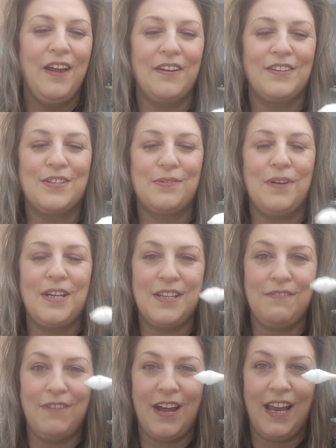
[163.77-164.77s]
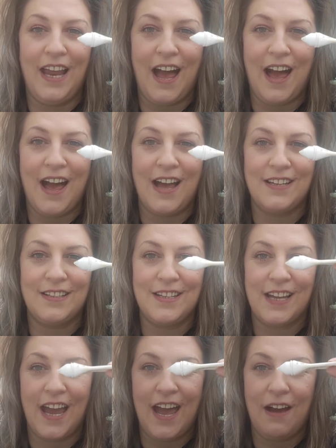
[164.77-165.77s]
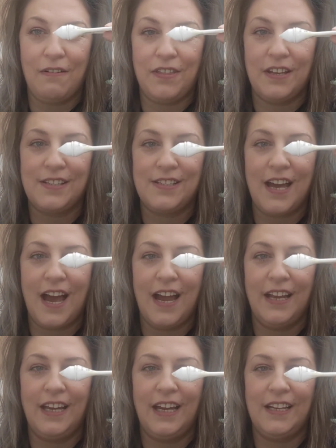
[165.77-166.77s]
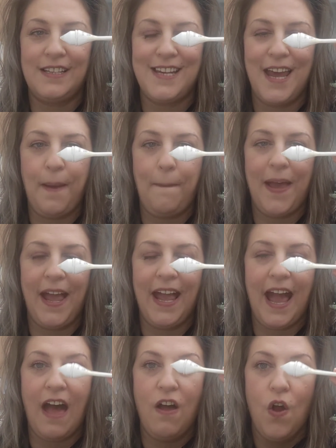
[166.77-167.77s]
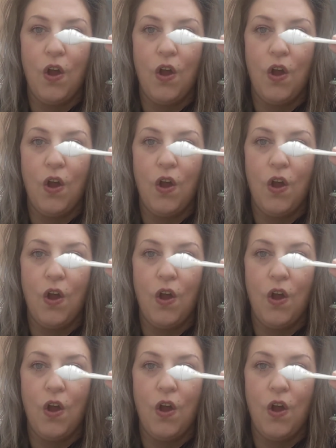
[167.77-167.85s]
You had to squeeze it really hard to get it out of this tiny tip here.